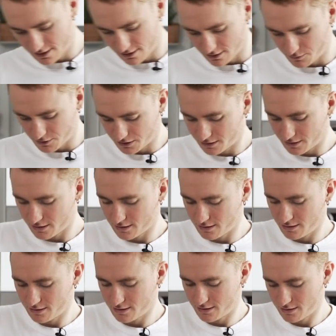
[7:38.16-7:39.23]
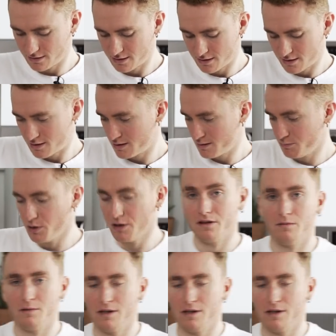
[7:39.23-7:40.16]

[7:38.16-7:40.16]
So I'm just gonna put